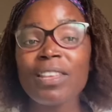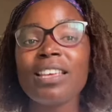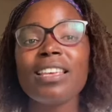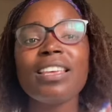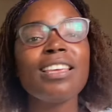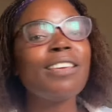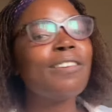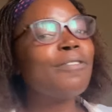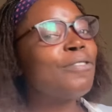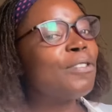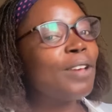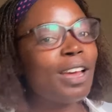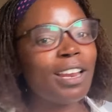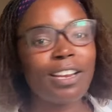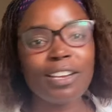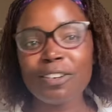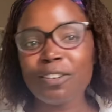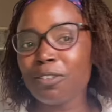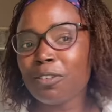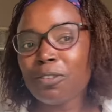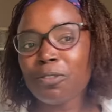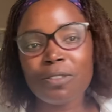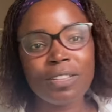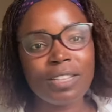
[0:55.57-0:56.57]
if you are
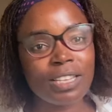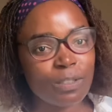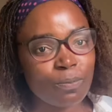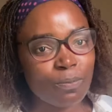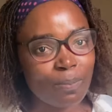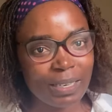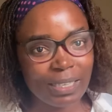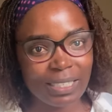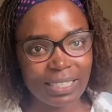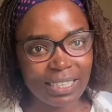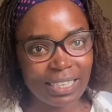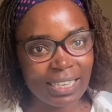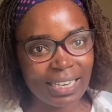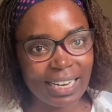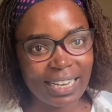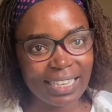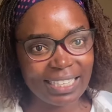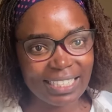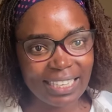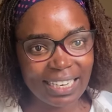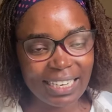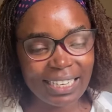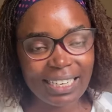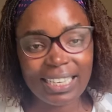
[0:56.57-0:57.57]
new to this particular
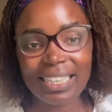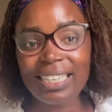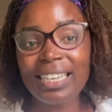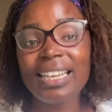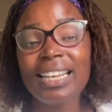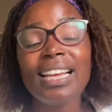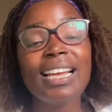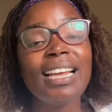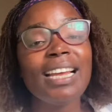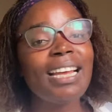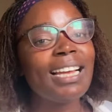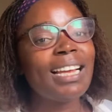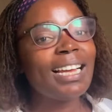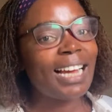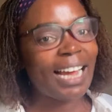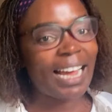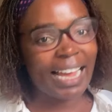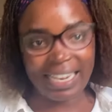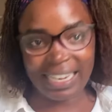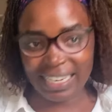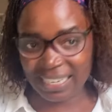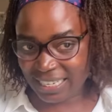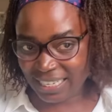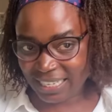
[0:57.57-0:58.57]
channel,
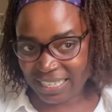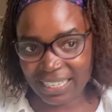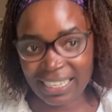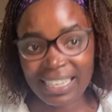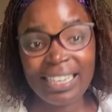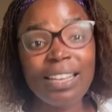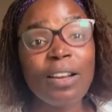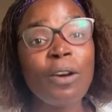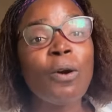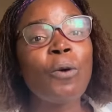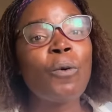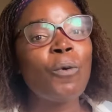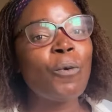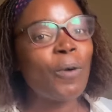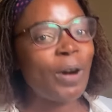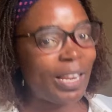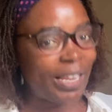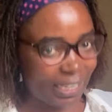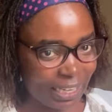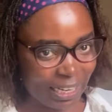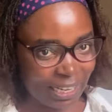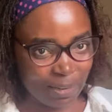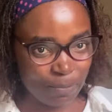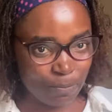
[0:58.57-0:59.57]
kindly
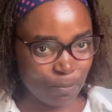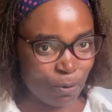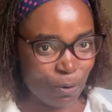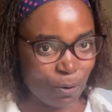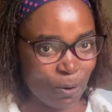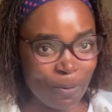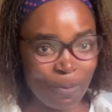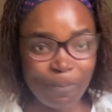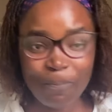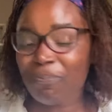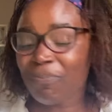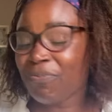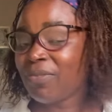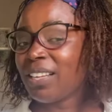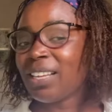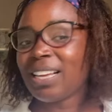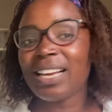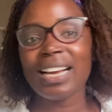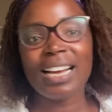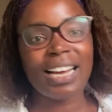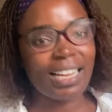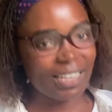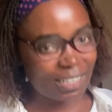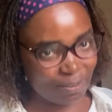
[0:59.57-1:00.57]
welcome home.
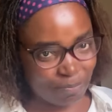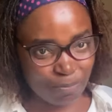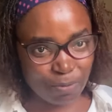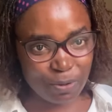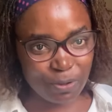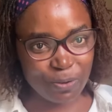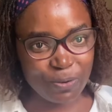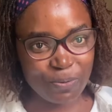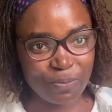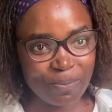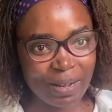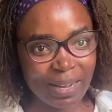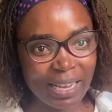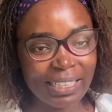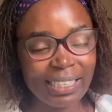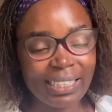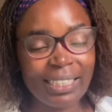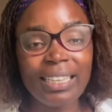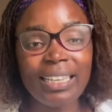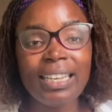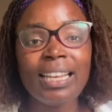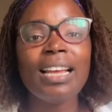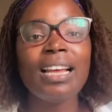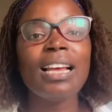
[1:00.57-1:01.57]
Karibu
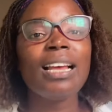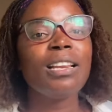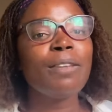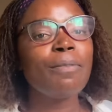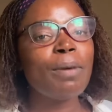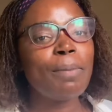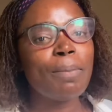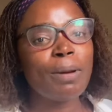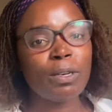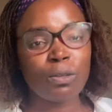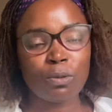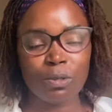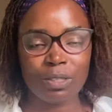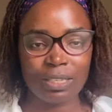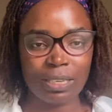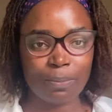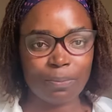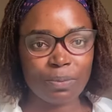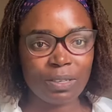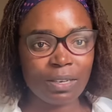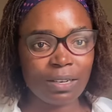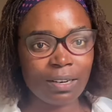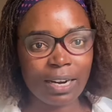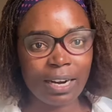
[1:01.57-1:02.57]
nyumbani. Remember to
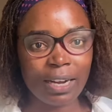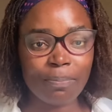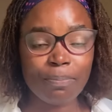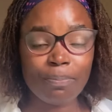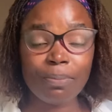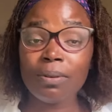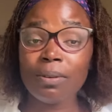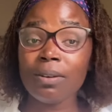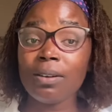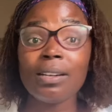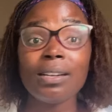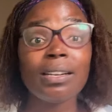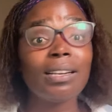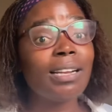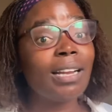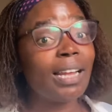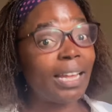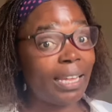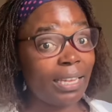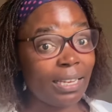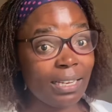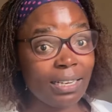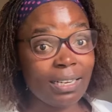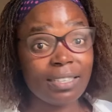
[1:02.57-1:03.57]
subscribe,
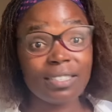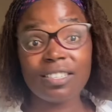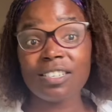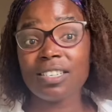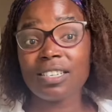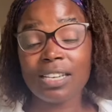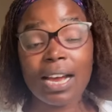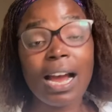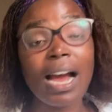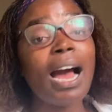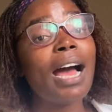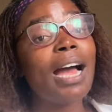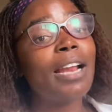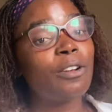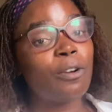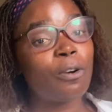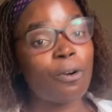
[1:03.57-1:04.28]
like, share, and